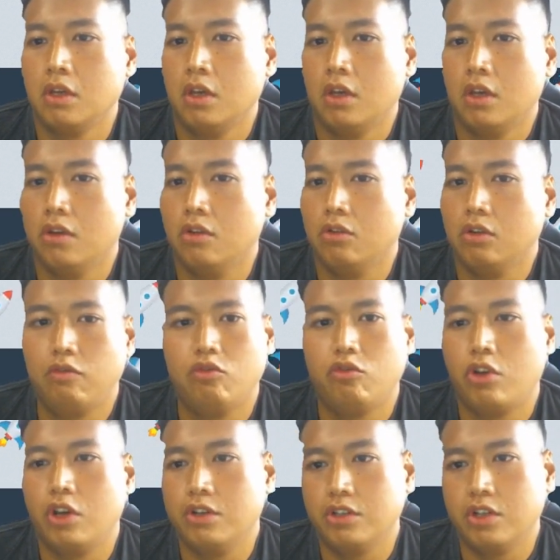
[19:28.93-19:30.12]
if you trade
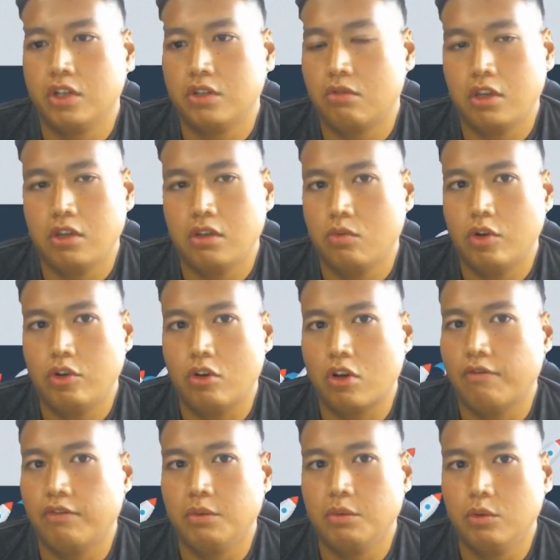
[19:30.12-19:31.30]
just right what you're
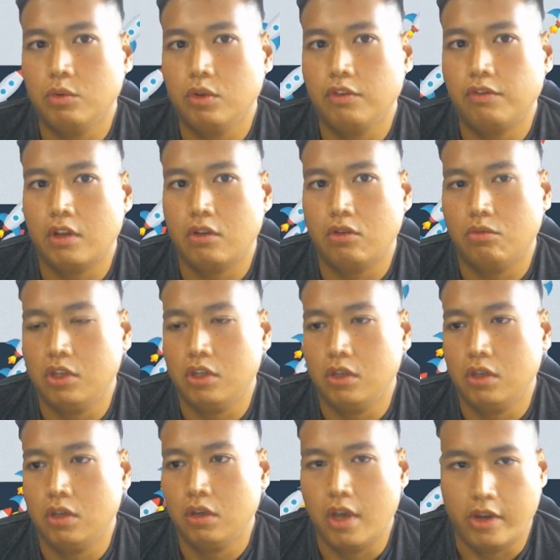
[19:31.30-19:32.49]
comfortable with, and you'll be
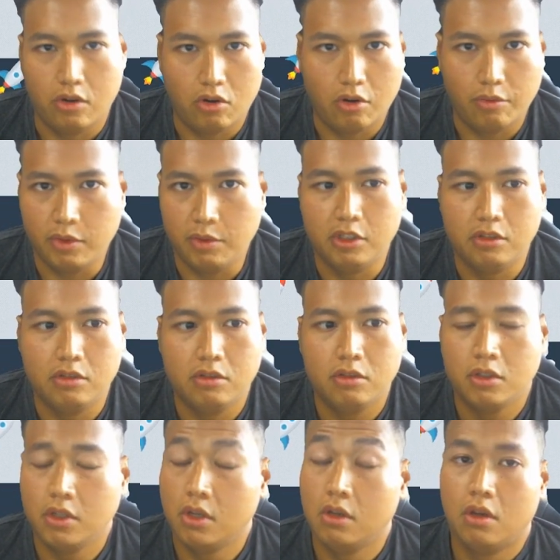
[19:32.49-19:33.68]
at your optimal
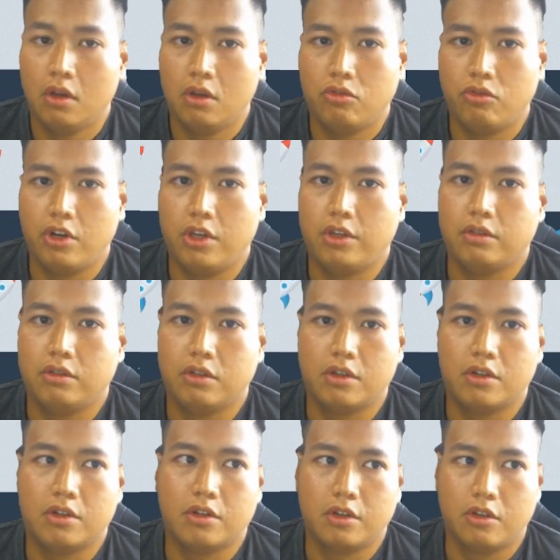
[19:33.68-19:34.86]
trading
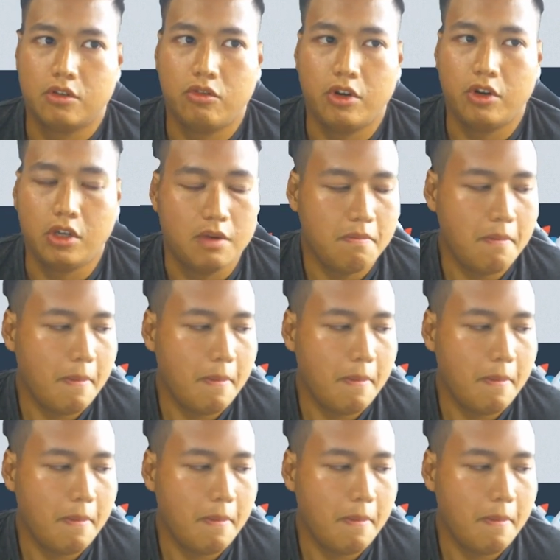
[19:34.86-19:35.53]
game.